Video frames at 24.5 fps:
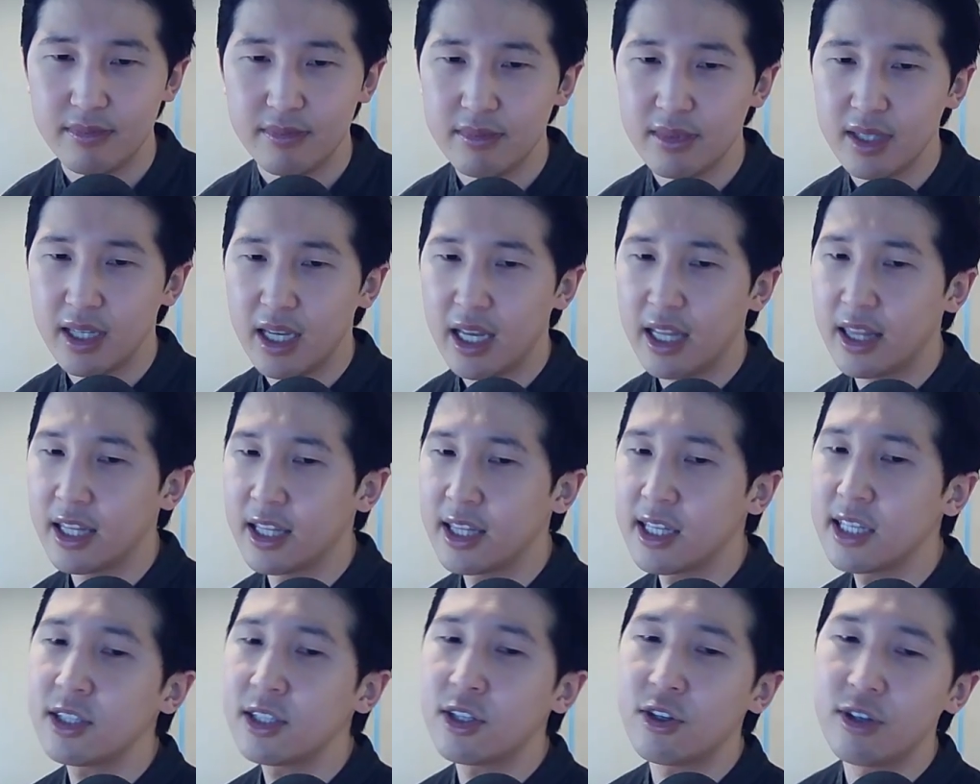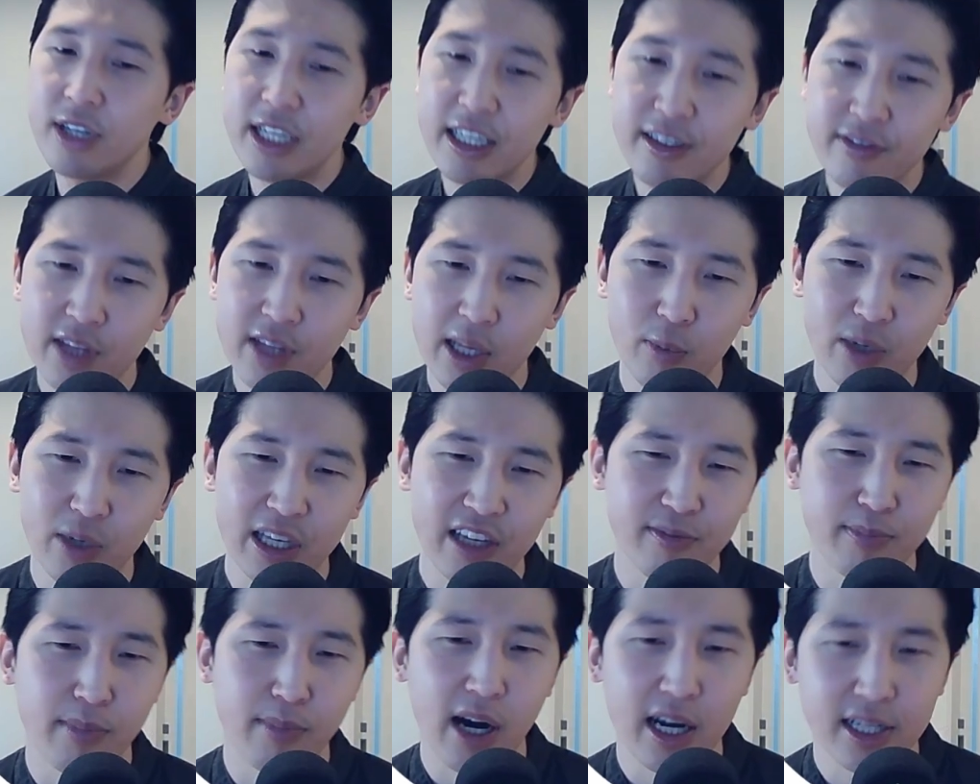And then underneath them, we
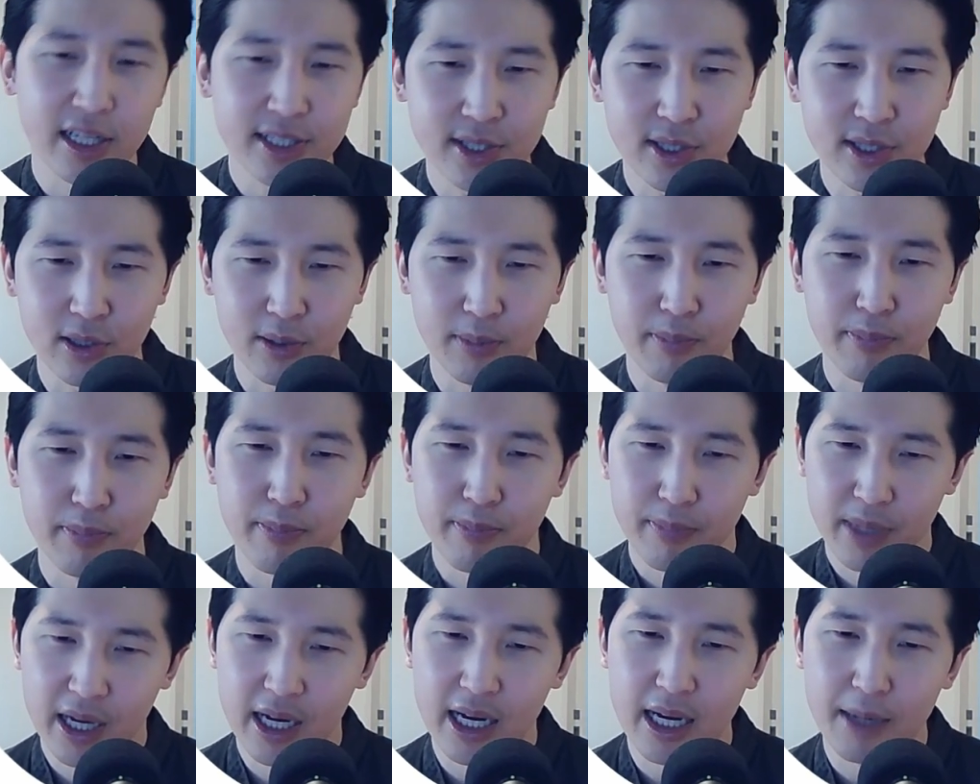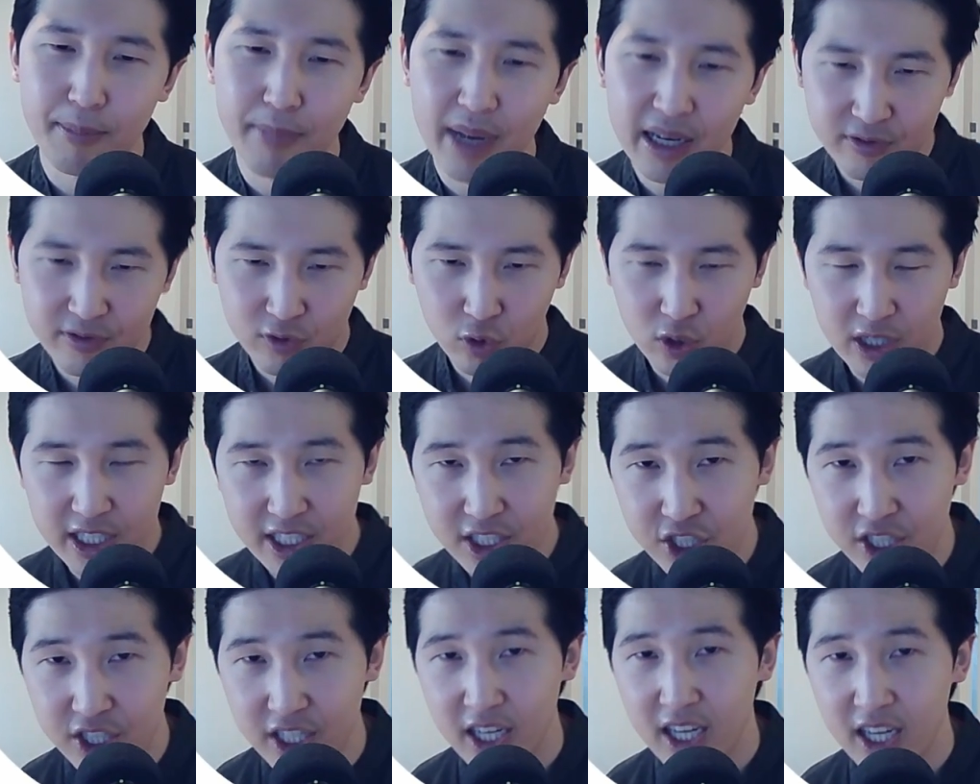have Monster
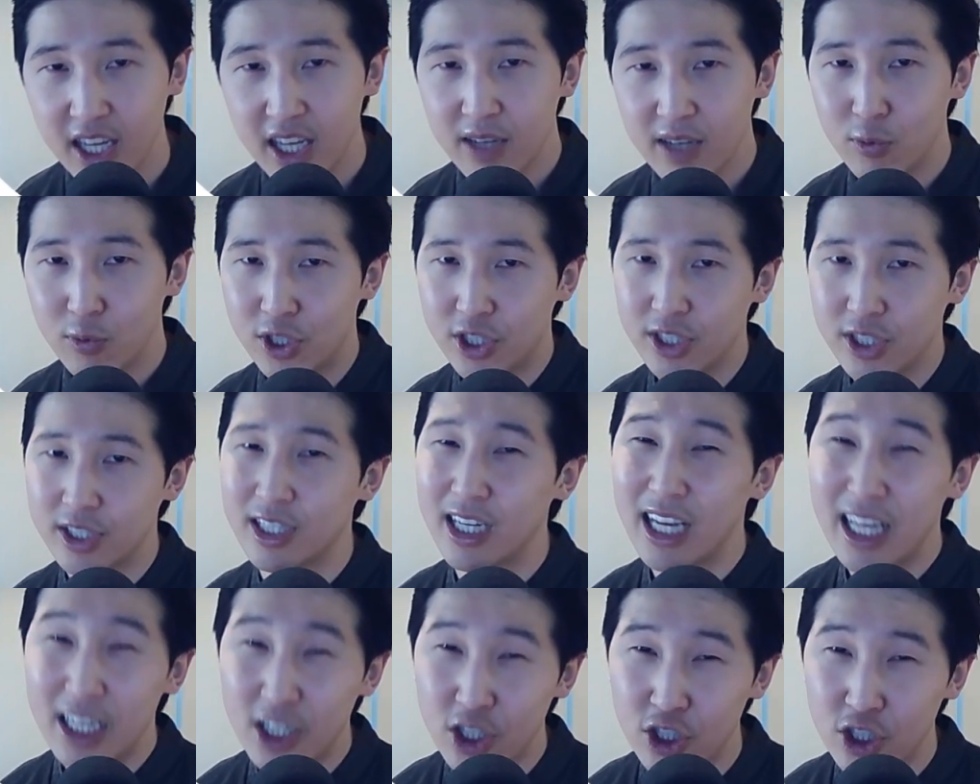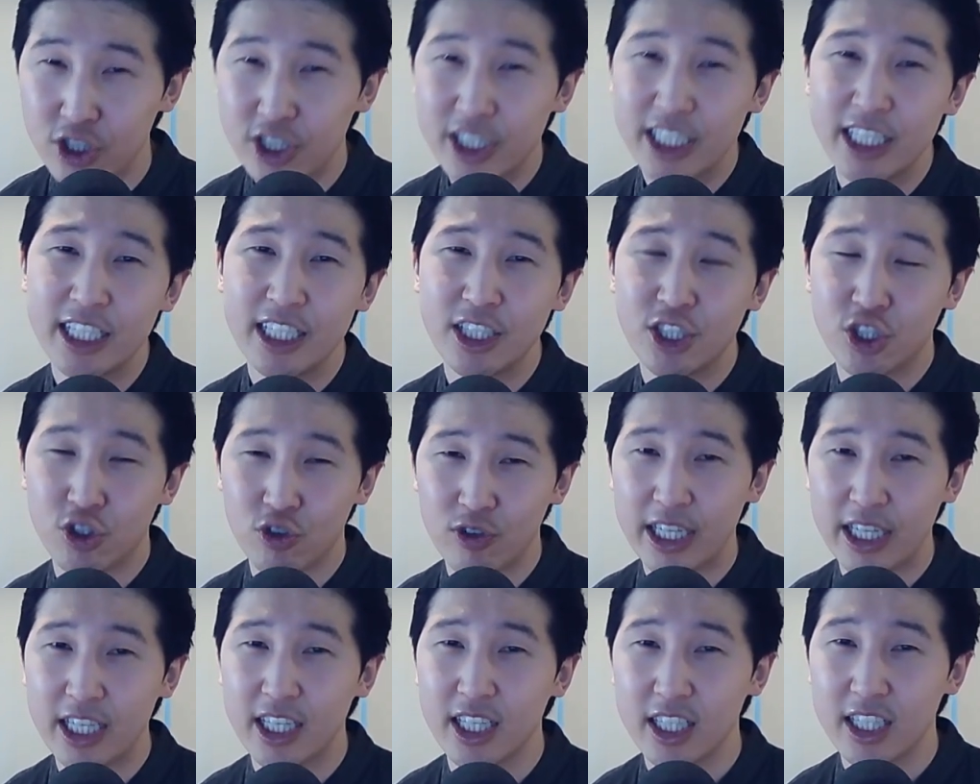Beverage, which is an energy
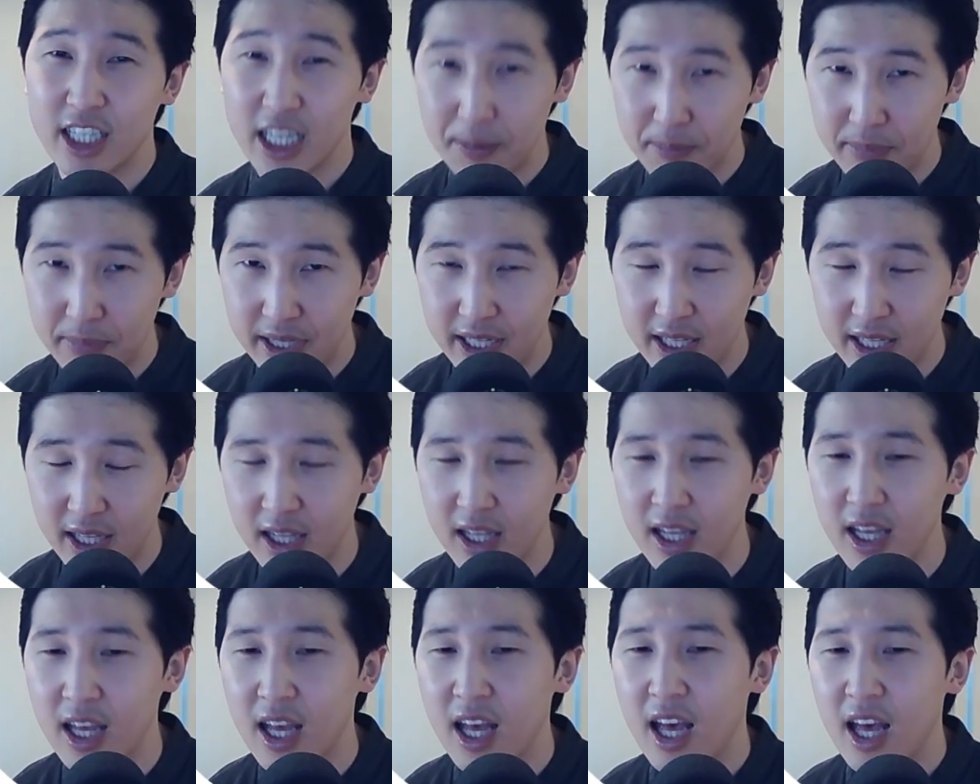drink company.